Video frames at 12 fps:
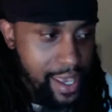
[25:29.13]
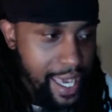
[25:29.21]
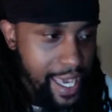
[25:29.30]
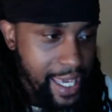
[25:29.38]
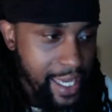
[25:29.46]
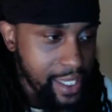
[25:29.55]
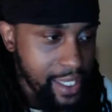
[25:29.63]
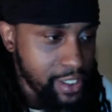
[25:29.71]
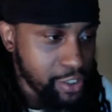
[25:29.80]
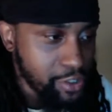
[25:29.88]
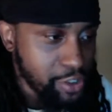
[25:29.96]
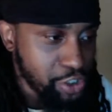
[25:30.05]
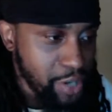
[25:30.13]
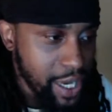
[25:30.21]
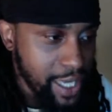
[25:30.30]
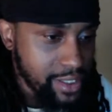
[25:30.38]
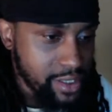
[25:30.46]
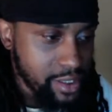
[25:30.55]
and you're
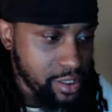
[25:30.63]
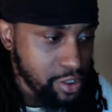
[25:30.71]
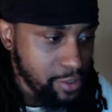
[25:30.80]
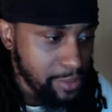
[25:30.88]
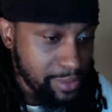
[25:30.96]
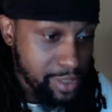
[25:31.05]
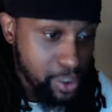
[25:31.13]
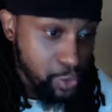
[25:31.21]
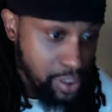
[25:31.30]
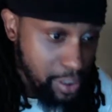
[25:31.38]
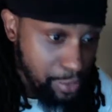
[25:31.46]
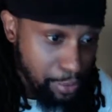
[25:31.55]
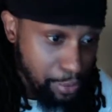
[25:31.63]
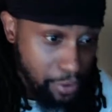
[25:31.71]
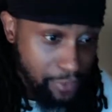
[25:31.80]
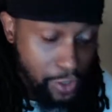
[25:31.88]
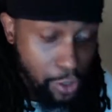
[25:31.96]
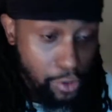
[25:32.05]
trying to maybe switch up your
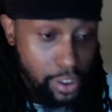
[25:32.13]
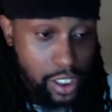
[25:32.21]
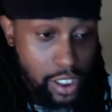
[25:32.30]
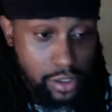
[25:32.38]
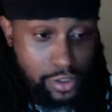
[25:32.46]
portfolio.